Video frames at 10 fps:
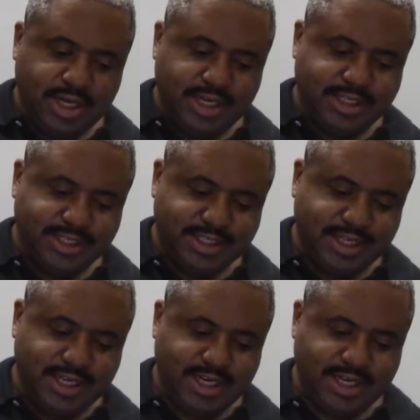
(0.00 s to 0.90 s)
he says,
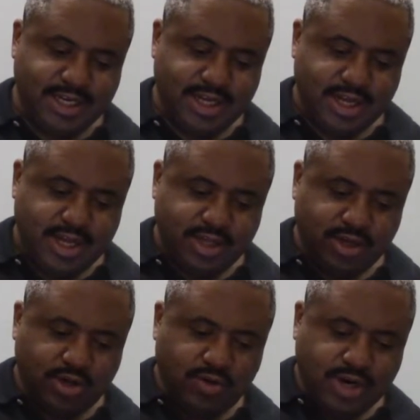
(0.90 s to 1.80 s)
Then the
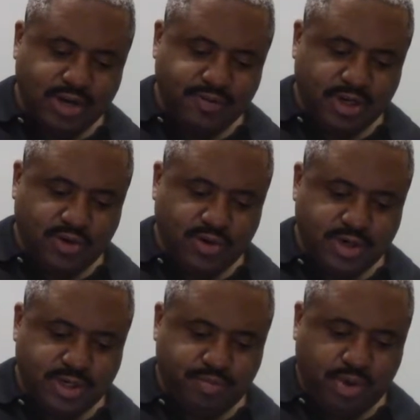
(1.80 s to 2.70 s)
glory of the
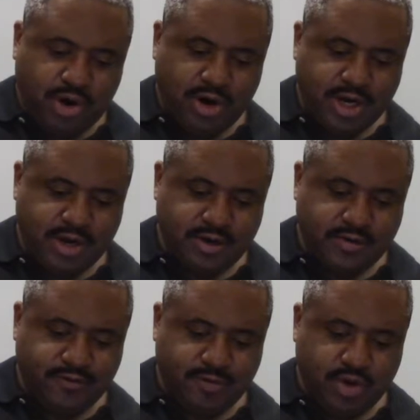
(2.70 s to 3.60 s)
Lord departed
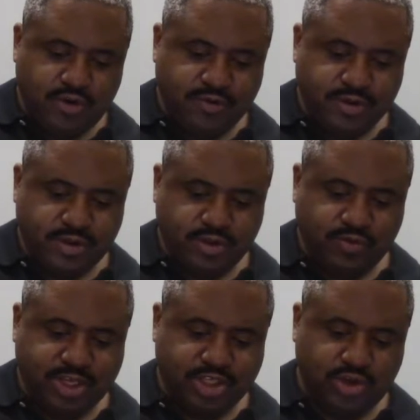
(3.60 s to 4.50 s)
from over the
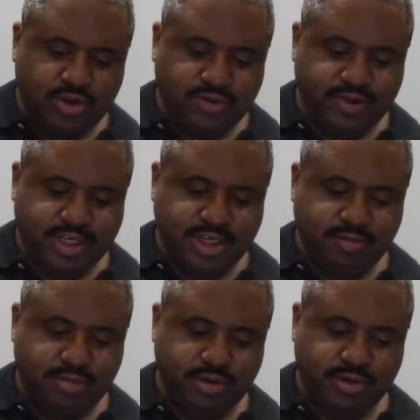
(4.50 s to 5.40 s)
threshold of the
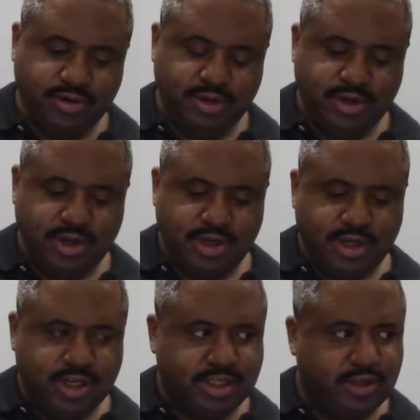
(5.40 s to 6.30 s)
temple.
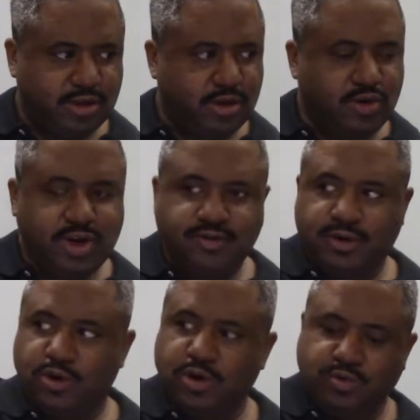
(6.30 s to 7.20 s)
So the glory of
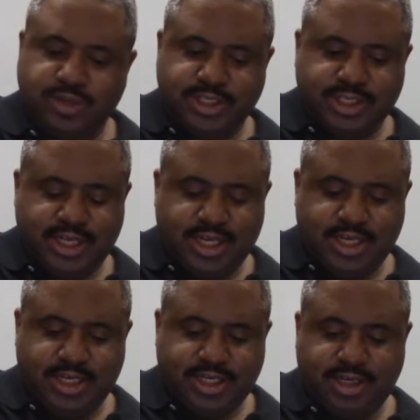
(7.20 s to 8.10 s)
the Lord was
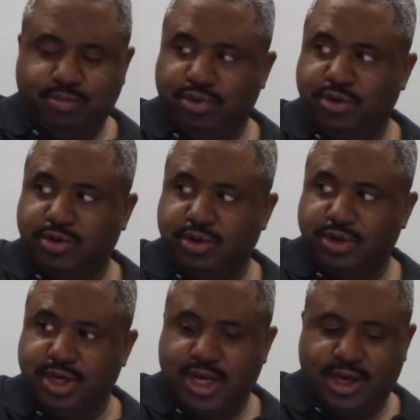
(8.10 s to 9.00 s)
in the temple
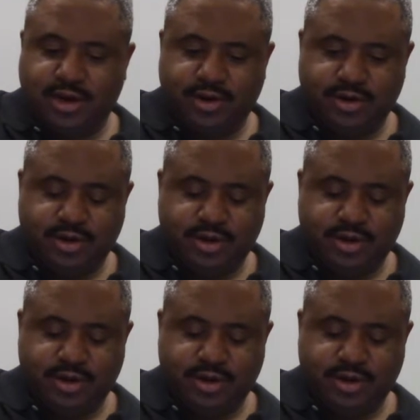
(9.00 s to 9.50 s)
now.